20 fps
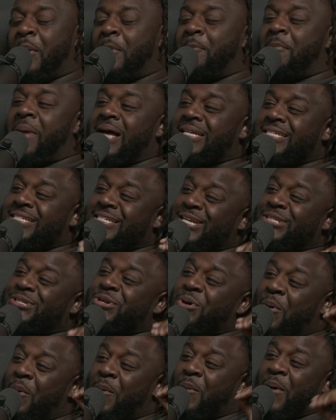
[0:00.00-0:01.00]
My
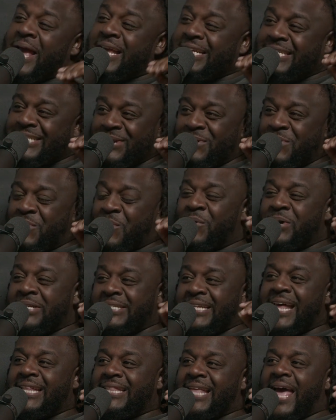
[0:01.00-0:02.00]
situation
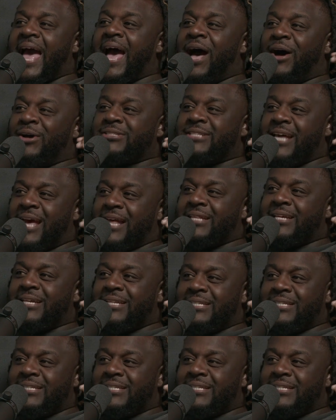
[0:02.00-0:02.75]
was at the house at the